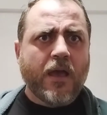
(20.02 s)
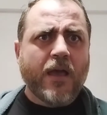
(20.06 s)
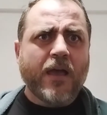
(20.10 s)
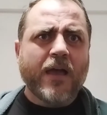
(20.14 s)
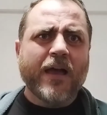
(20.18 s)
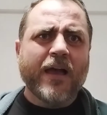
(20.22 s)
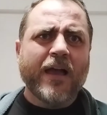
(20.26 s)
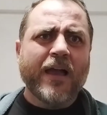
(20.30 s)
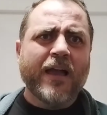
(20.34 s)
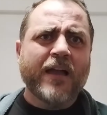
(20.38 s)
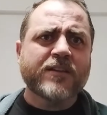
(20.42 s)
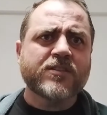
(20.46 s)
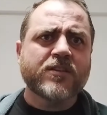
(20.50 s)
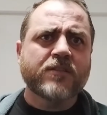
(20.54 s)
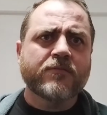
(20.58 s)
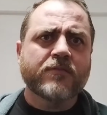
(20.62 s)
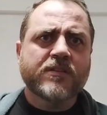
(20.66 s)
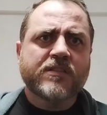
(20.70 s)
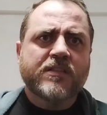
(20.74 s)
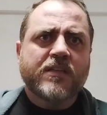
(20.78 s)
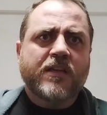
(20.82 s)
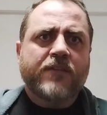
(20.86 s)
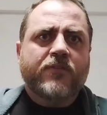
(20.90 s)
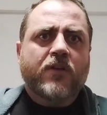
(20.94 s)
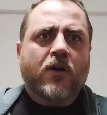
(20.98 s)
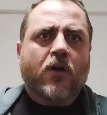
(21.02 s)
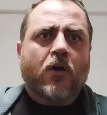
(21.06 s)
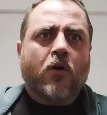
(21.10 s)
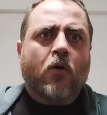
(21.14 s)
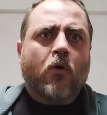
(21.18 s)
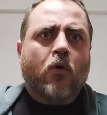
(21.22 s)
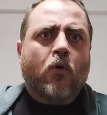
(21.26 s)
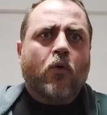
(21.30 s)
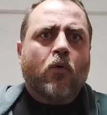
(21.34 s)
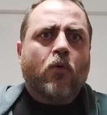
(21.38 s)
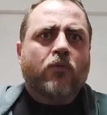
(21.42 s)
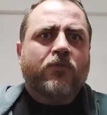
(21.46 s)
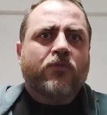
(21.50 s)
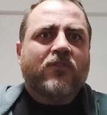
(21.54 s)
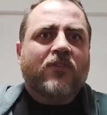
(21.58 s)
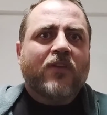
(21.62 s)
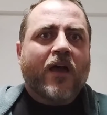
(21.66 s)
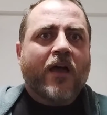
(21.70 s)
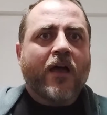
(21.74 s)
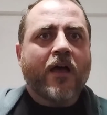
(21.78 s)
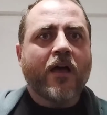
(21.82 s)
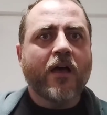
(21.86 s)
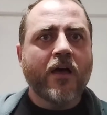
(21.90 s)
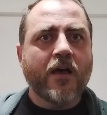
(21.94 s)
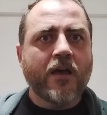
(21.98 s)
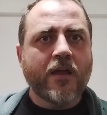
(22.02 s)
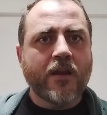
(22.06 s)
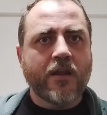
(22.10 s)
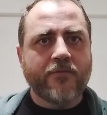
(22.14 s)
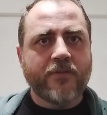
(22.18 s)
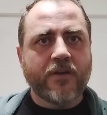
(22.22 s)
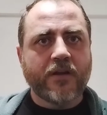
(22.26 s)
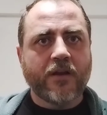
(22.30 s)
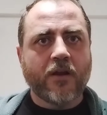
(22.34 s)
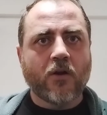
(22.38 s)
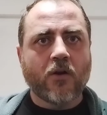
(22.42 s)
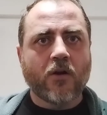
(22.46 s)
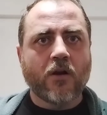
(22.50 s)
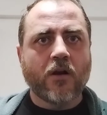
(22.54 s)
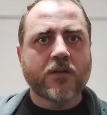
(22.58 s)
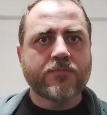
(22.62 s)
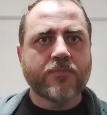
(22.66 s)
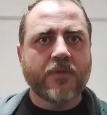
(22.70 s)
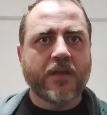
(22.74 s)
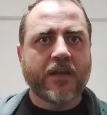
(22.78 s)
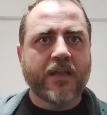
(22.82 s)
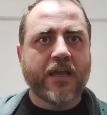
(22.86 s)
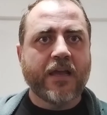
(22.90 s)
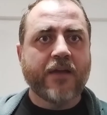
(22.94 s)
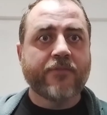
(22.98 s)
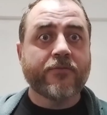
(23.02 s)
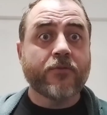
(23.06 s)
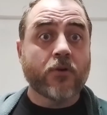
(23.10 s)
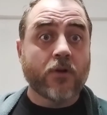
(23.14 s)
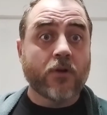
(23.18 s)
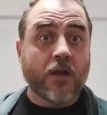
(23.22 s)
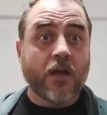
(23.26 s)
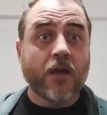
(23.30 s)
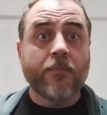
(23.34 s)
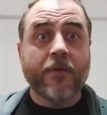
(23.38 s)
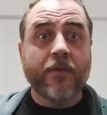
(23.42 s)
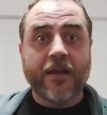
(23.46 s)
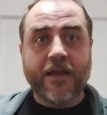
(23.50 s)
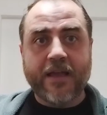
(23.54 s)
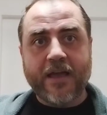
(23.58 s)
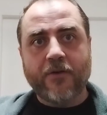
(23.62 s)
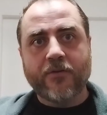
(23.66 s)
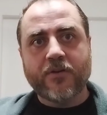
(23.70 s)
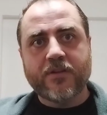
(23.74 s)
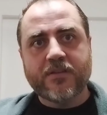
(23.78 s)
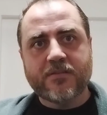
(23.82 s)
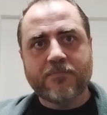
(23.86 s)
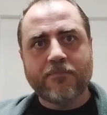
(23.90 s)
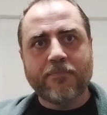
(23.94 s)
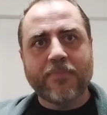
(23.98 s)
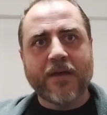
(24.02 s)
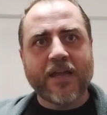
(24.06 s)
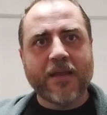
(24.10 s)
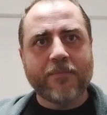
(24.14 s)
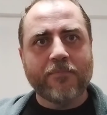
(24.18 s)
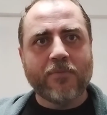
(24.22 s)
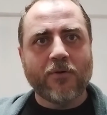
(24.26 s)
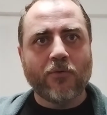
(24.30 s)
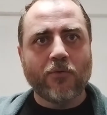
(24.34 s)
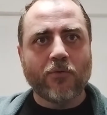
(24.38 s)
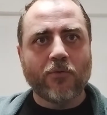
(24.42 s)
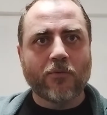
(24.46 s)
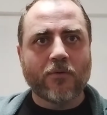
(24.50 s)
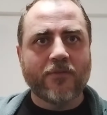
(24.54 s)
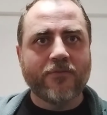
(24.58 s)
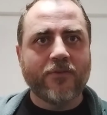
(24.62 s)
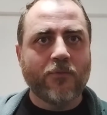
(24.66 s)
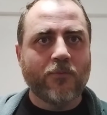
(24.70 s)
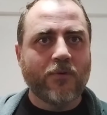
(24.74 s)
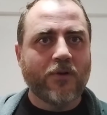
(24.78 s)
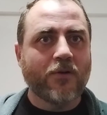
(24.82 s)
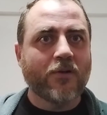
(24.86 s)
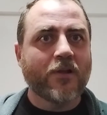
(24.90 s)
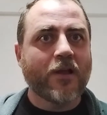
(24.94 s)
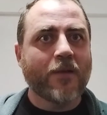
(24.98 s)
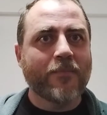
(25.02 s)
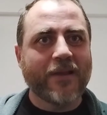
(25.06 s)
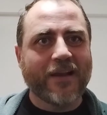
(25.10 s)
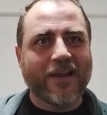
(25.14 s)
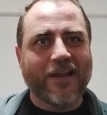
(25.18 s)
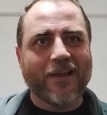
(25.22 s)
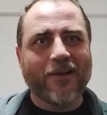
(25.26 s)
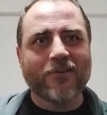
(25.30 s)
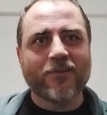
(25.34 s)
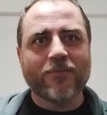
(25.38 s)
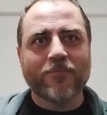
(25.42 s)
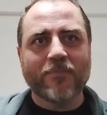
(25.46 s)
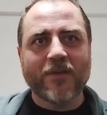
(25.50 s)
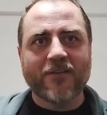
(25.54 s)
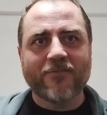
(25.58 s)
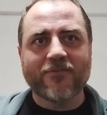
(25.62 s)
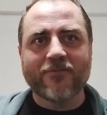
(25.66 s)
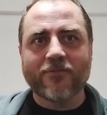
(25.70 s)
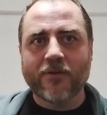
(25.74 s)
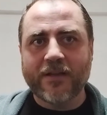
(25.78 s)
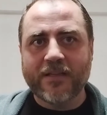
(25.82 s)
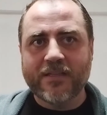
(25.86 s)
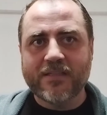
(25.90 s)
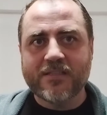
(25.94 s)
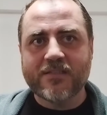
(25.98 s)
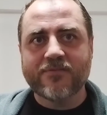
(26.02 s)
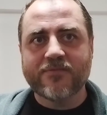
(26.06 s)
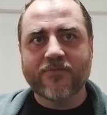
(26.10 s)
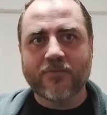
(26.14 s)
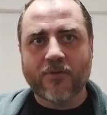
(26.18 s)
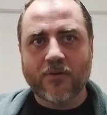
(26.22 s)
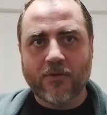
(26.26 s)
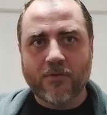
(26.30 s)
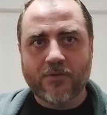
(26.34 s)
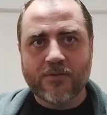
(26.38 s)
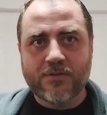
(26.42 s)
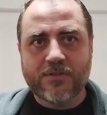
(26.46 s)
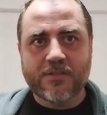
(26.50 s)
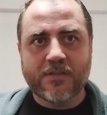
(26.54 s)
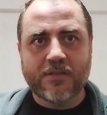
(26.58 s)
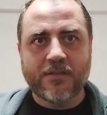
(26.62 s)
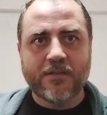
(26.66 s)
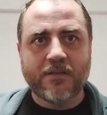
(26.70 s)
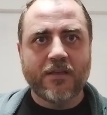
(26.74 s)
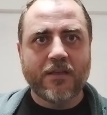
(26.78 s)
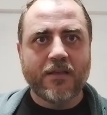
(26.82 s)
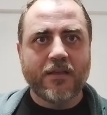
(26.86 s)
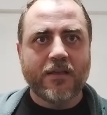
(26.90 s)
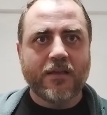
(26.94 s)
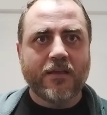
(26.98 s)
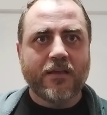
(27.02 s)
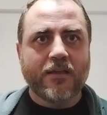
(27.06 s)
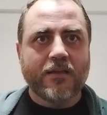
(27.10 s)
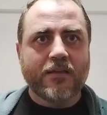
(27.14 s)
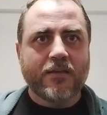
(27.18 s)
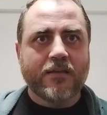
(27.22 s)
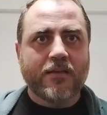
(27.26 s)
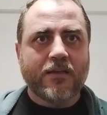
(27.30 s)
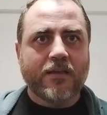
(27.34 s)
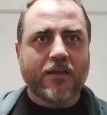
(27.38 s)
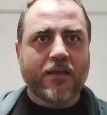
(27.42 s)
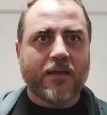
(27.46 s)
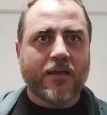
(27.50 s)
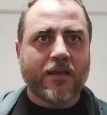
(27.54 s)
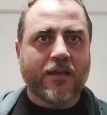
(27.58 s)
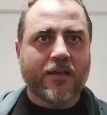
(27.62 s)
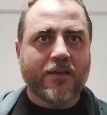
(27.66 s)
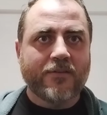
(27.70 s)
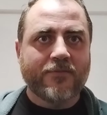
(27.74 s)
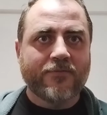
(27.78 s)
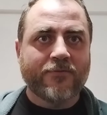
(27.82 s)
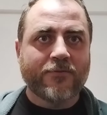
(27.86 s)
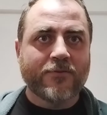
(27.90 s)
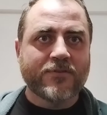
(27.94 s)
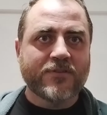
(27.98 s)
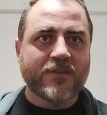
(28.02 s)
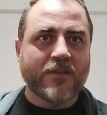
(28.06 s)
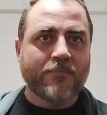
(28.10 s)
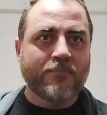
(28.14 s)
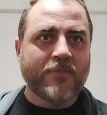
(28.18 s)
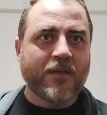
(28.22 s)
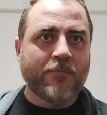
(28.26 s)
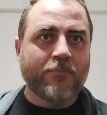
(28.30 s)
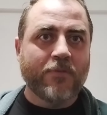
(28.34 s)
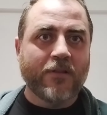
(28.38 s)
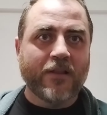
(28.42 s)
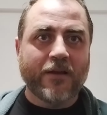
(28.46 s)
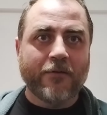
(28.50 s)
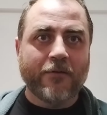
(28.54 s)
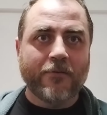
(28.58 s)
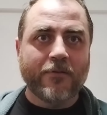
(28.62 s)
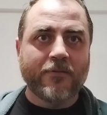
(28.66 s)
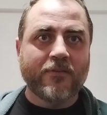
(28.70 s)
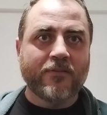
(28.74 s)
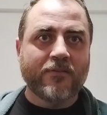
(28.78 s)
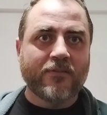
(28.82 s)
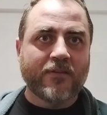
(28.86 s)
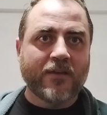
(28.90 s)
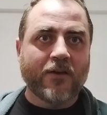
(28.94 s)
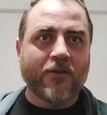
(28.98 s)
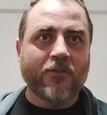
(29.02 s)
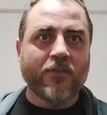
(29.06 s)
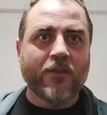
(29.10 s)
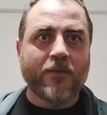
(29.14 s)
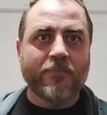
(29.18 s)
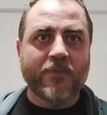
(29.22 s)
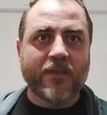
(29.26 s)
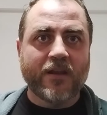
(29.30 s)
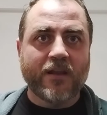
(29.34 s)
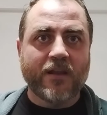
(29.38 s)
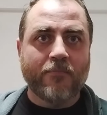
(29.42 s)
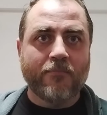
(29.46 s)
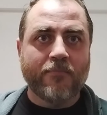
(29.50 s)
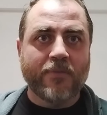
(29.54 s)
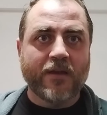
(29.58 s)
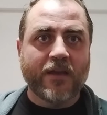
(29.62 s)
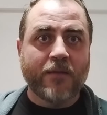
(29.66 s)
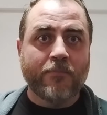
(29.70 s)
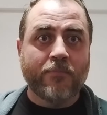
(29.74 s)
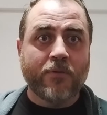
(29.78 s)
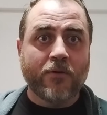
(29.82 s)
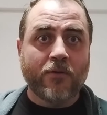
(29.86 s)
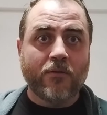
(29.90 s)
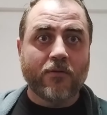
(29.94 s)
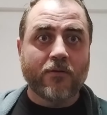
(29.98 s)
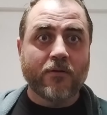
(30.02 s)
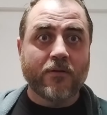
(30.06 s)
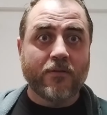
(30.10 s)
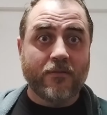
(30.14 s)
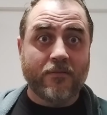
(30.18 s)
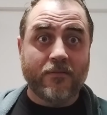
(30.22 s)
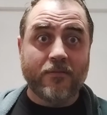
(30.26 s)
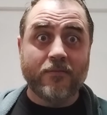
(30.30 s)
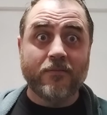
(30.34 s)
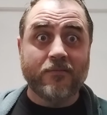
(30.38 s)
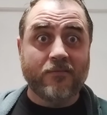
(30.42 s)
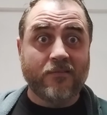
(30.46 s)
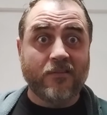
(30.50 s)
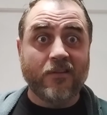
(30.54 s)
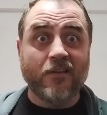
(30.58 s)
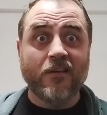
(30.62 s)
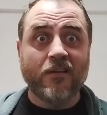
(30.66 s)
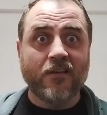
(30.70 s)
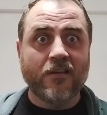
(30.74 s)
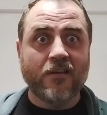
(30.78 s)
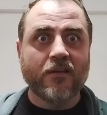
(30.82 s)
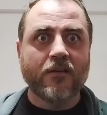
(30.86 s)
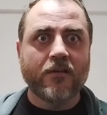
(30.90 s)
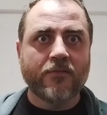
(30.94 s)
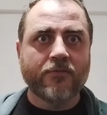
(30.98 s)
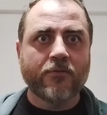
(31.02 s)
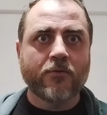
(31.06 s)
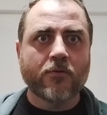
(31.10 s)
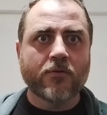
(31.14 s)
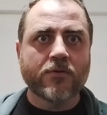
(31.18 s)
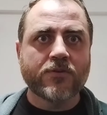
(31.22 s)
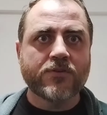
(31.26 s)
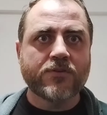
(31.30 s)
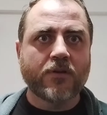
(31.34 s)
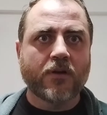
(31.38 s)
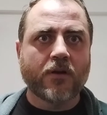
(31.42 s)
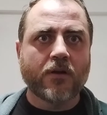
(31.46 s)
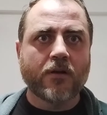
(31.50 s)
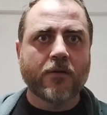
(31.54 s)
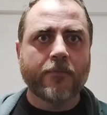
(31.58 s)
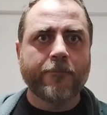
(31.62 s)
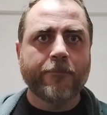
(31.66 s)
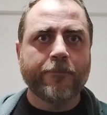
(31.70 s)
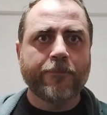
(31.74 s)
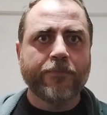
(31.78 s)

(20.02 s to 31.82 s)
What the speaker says: I actually received a whole ton of encouragement after coming out as bipolar, if you will, coming out to my friends first. And for some people, I would tell them that I'm bipolar, and they would, duh, of course you are.